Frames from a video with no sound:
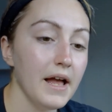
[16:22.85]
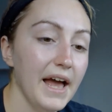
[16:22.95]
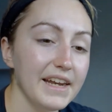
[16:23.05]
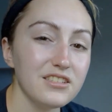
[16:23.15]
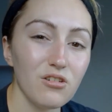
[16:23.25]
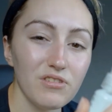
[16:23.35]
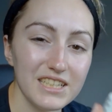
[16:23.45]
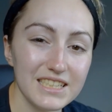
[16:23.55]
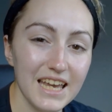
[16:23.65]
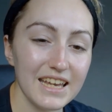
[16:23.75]
And it's not really
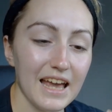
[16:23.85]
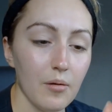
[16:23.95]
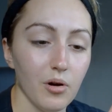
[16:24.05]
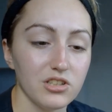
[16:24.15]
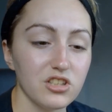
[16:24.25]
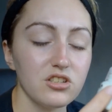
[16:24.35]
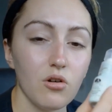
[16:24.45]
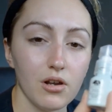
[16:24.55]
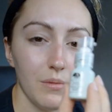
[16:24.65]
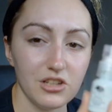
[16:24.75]
skincare, but I just
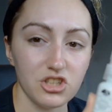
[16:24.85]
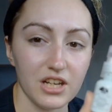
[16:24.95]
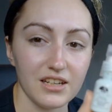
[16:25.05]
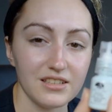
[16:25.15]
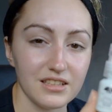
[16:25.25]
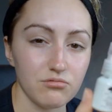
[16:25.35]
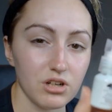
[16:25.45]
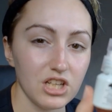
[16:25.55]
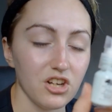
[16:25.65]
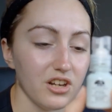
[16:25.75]
thought I'd mention it because it's
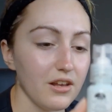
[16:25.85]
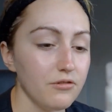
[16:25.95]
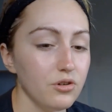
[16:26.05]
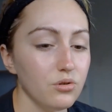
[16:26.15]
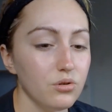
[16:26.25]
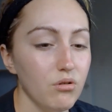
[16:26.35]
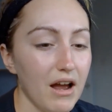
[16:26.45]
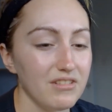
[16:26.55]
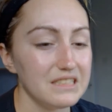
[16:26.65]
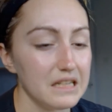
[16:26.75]
really good if you're
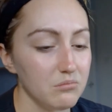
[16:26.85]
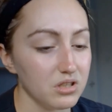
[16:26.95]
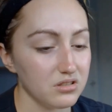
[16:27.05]
having sleepless